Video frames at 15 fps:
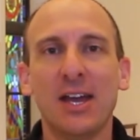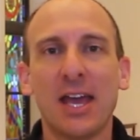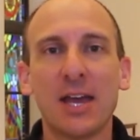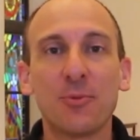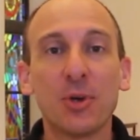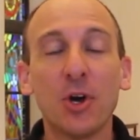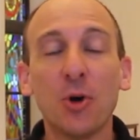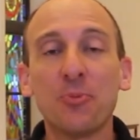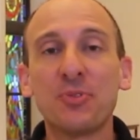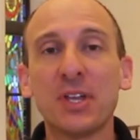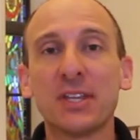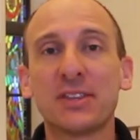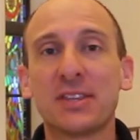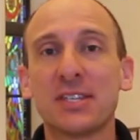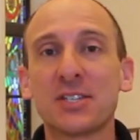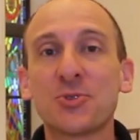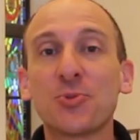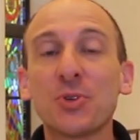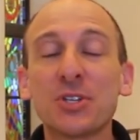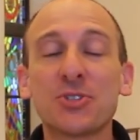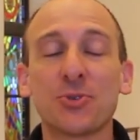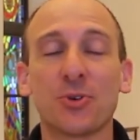And we hope that this
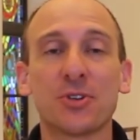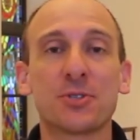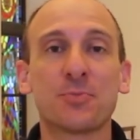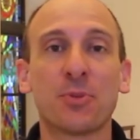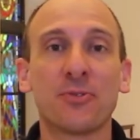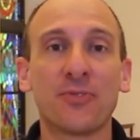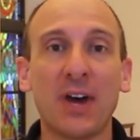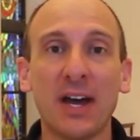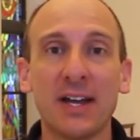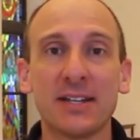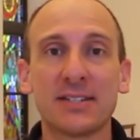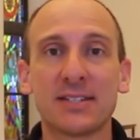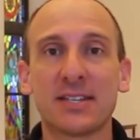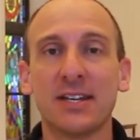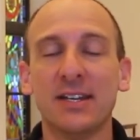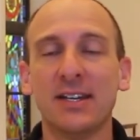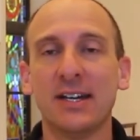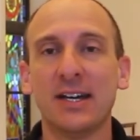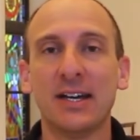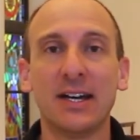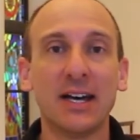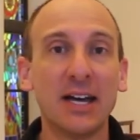resource provides
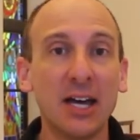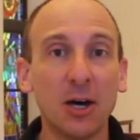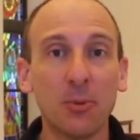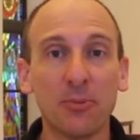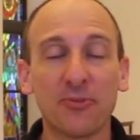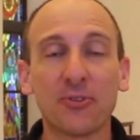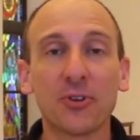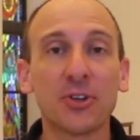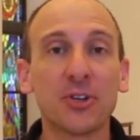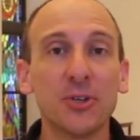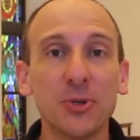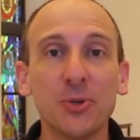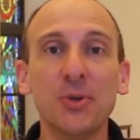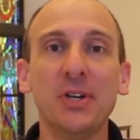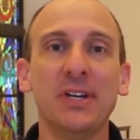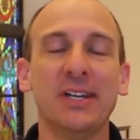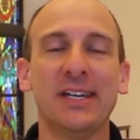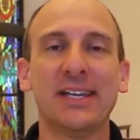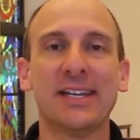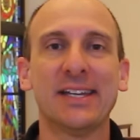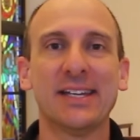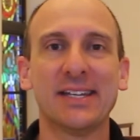a help for you
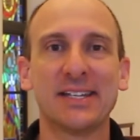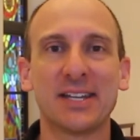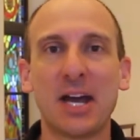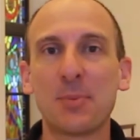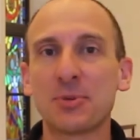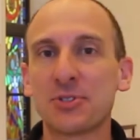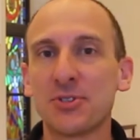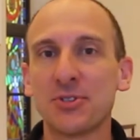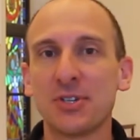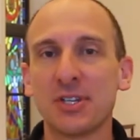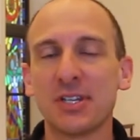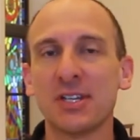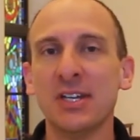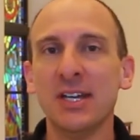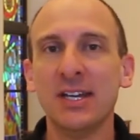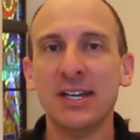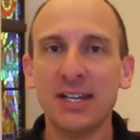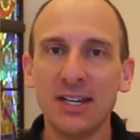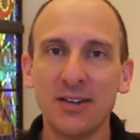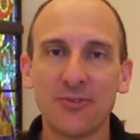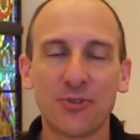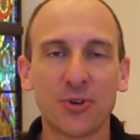and an opportunity
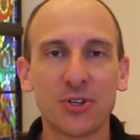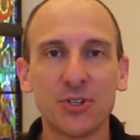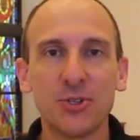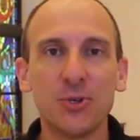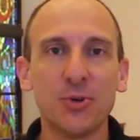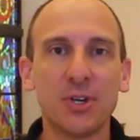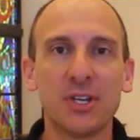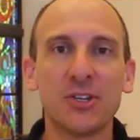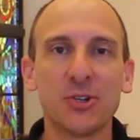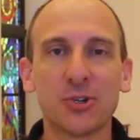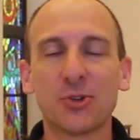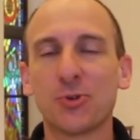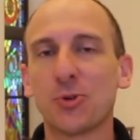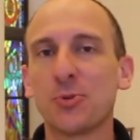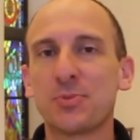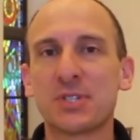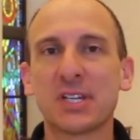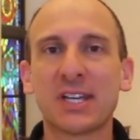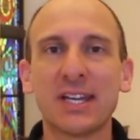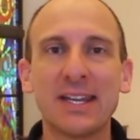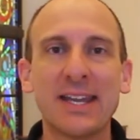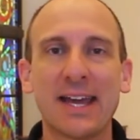for you and your group to
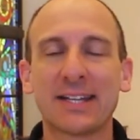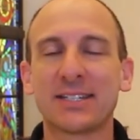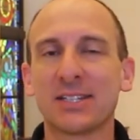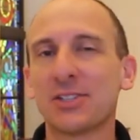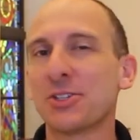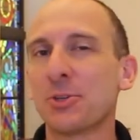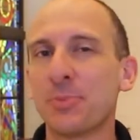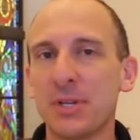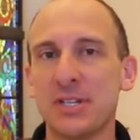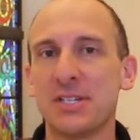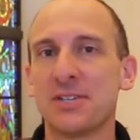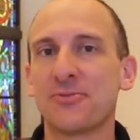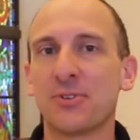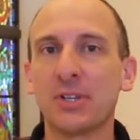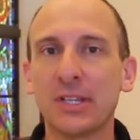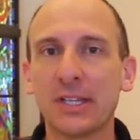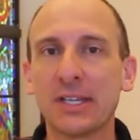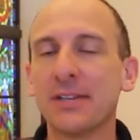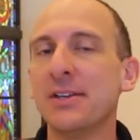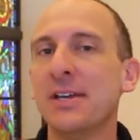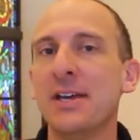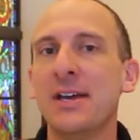connect a little bit differently.